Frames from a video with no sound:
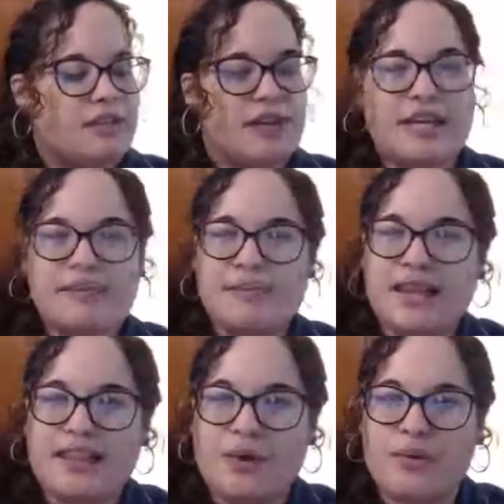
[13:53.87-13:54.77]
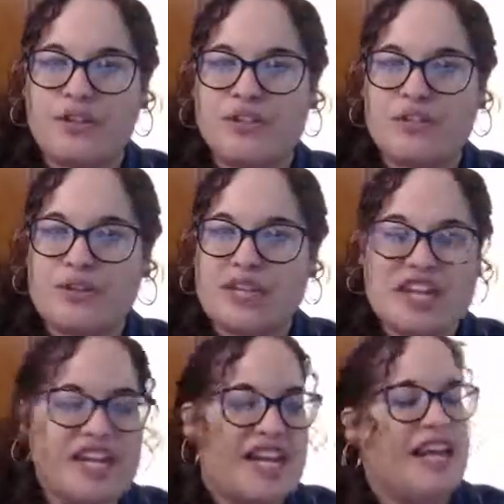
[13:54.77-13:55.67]
I'm going to keep saying that word so you
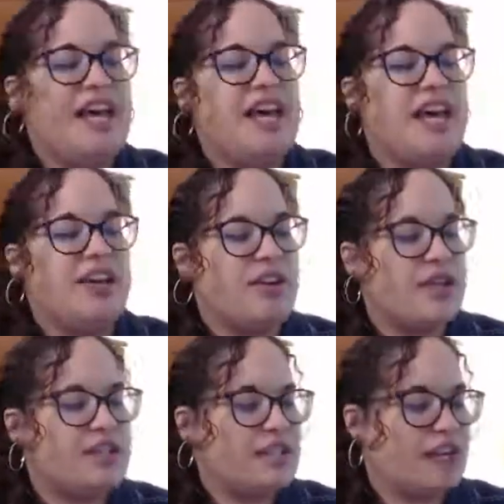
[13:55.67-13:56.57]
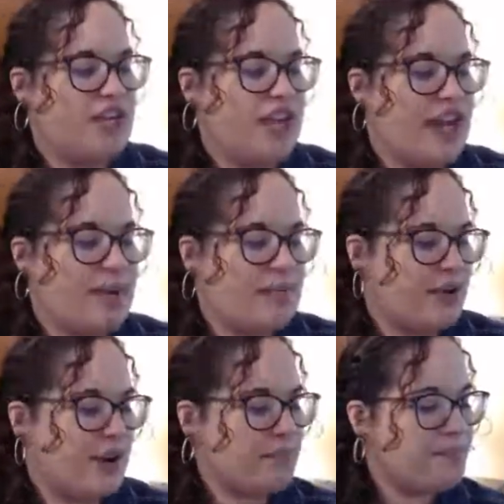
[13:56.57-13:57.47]
hear it and you'll get it stuck in your head,
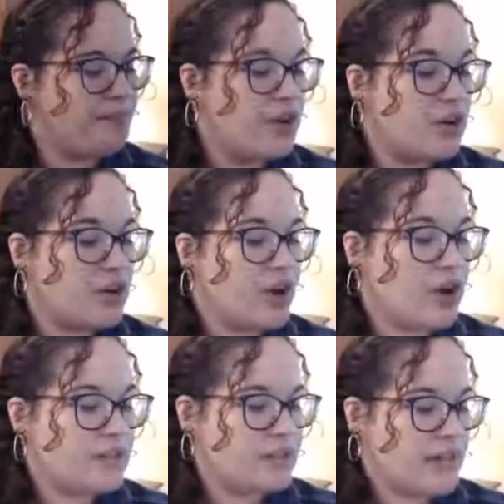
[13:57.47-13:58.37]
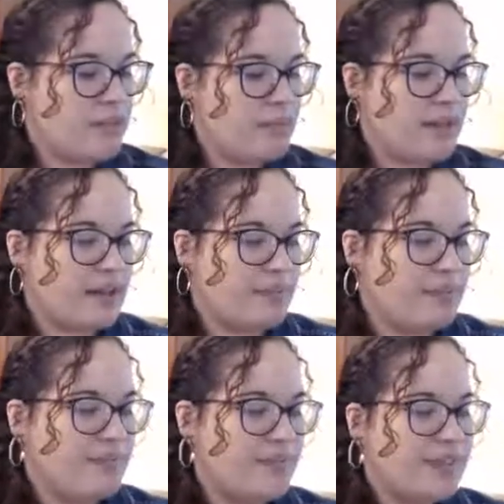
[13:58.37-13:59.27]
all right? Go Tell
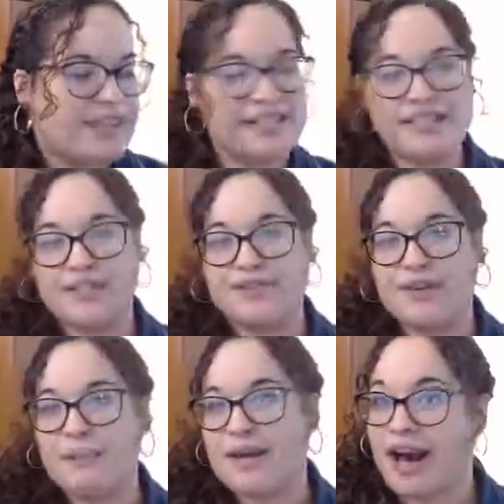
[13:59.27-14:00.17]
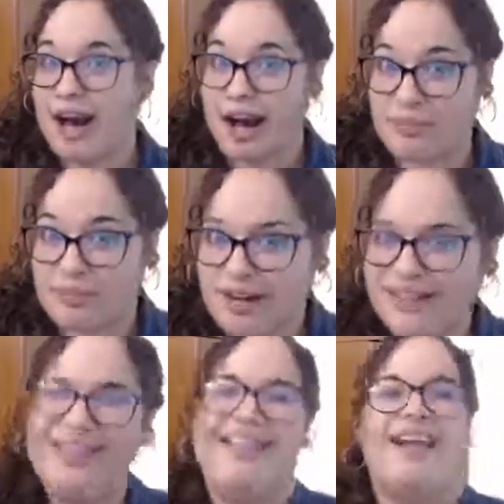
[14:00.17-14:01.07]
Bill. This is from an
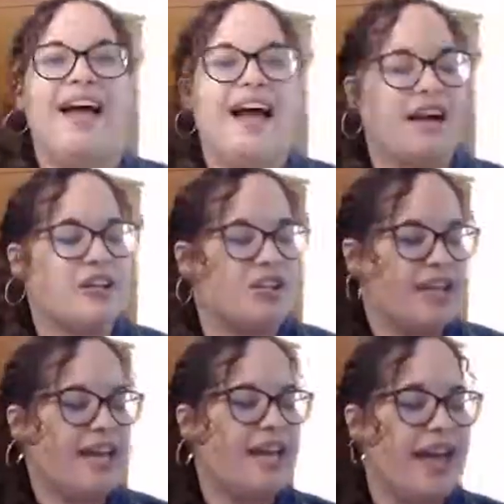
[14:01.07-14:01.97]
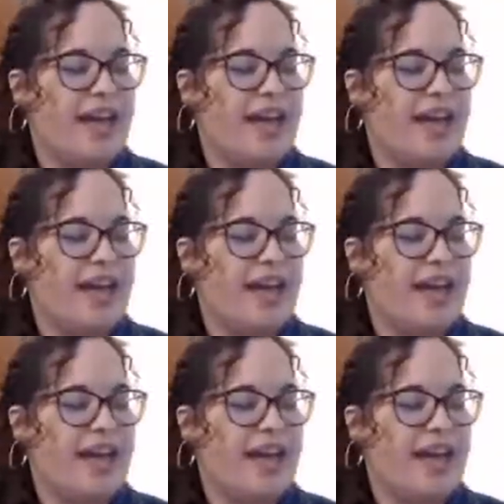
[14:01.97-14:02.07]
opera, actually.